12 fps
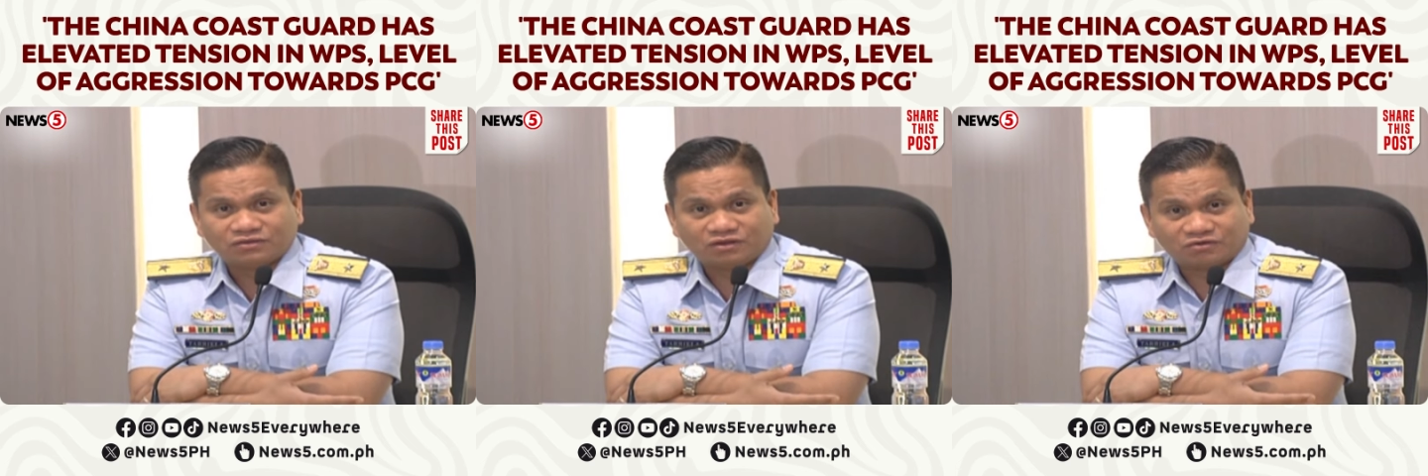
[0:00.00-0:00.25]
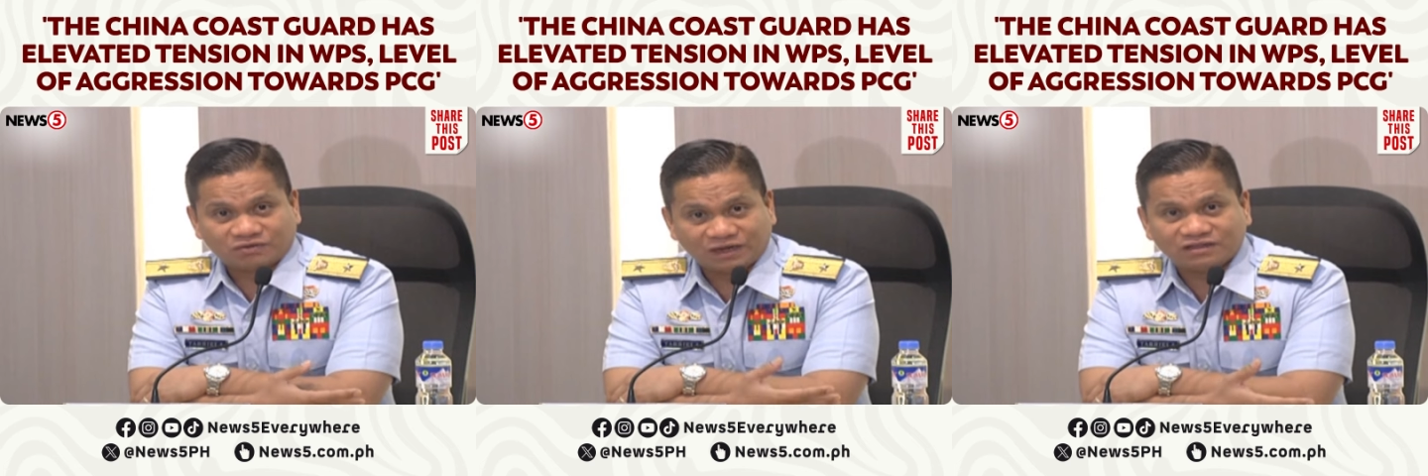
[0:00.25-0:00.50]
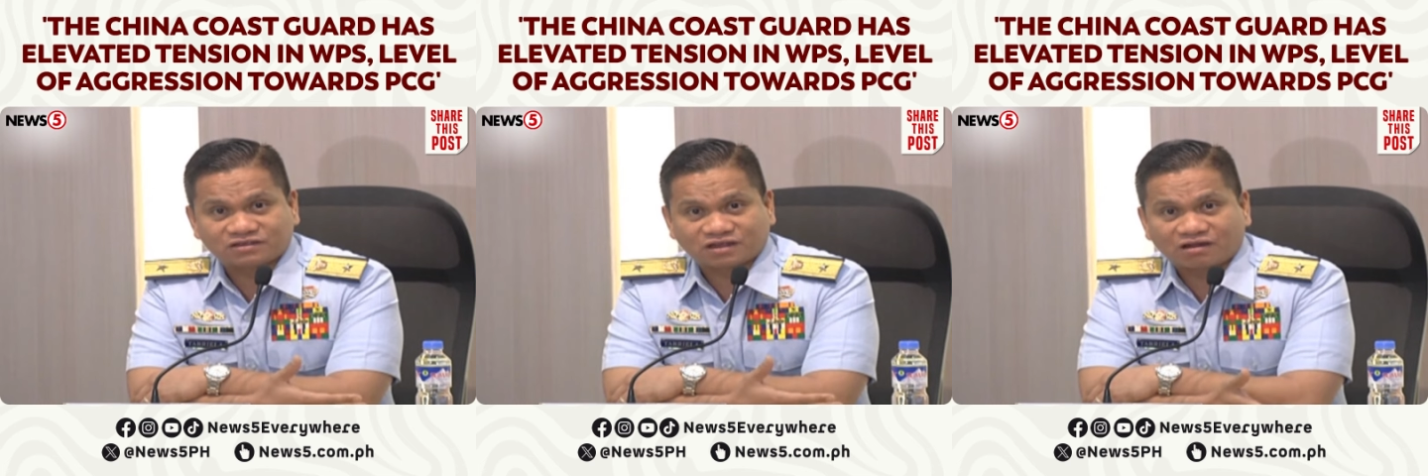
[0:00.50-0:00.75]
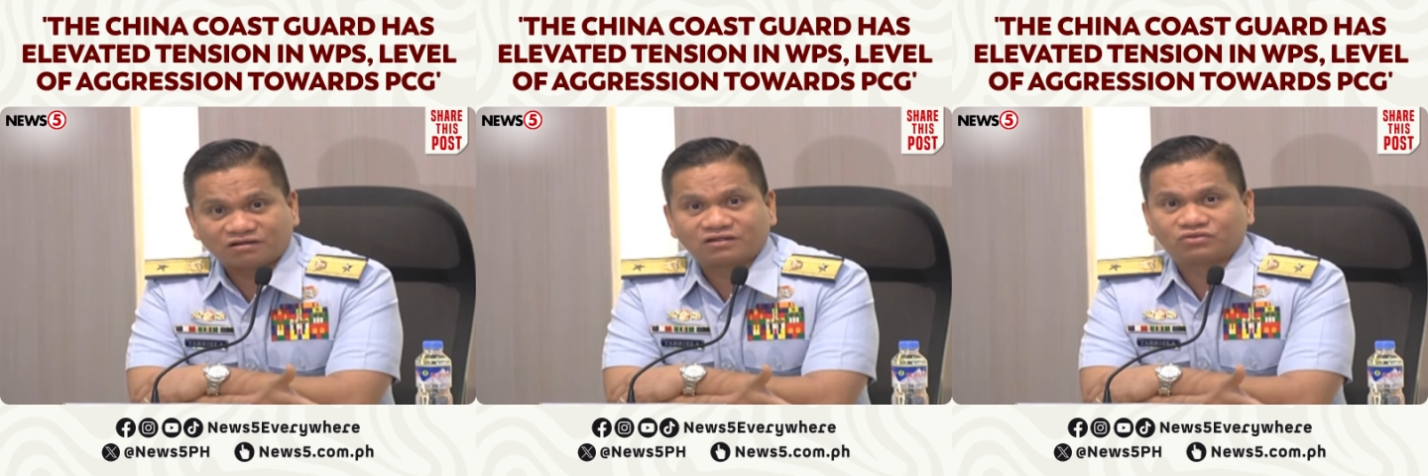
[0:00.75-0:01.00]
the real
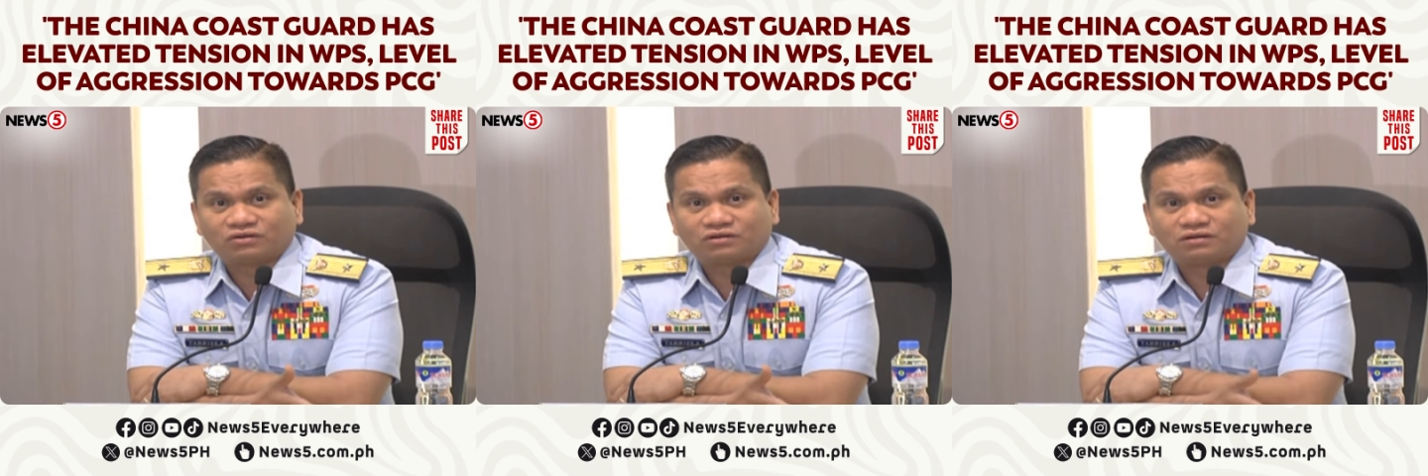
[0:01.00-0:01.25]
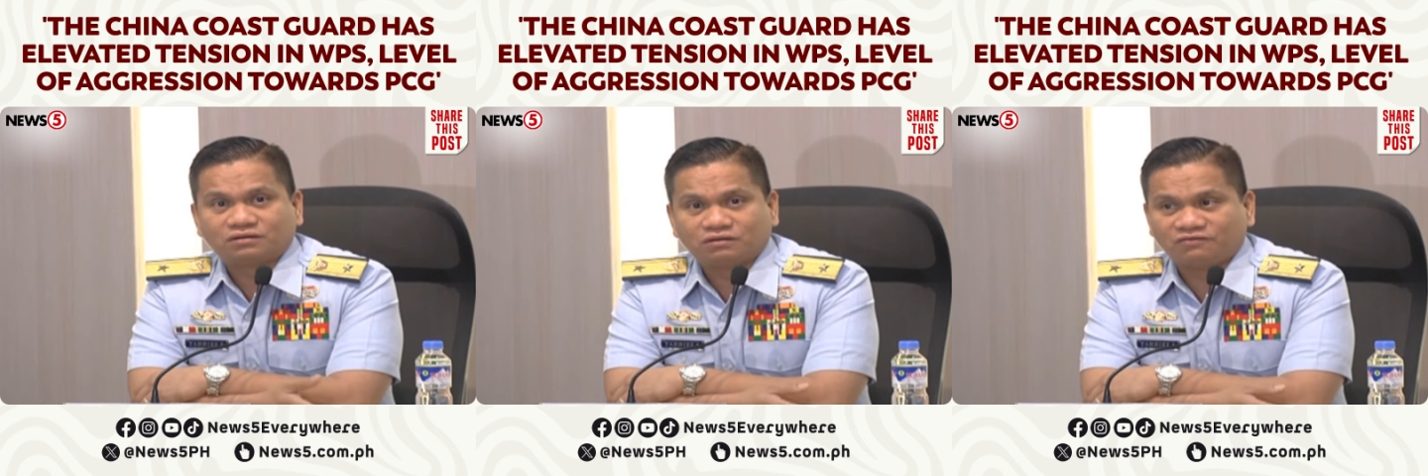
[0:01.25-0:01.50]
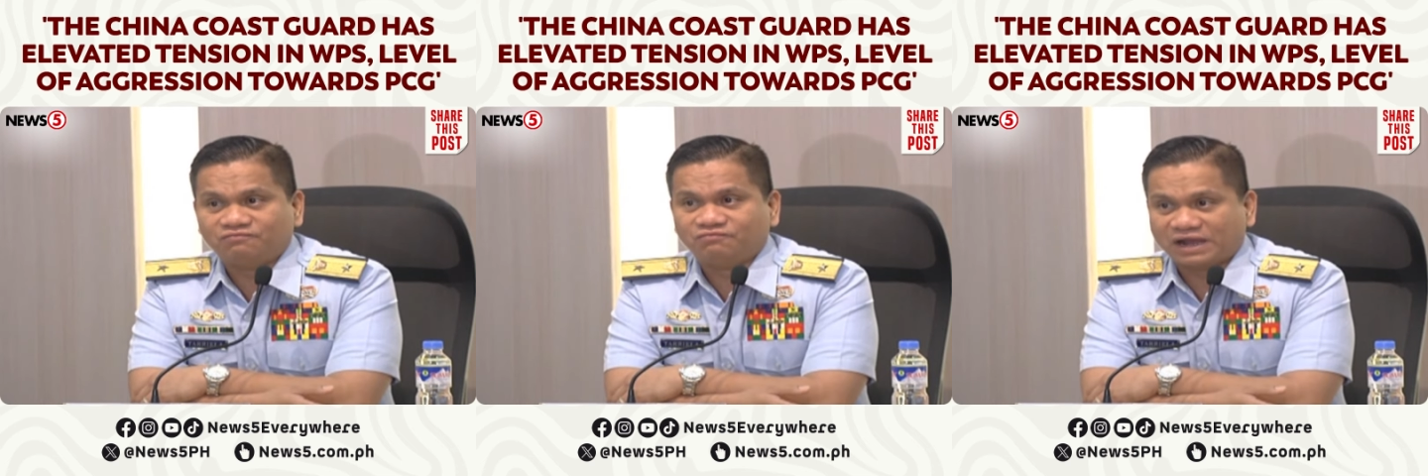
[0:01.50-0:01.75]
character of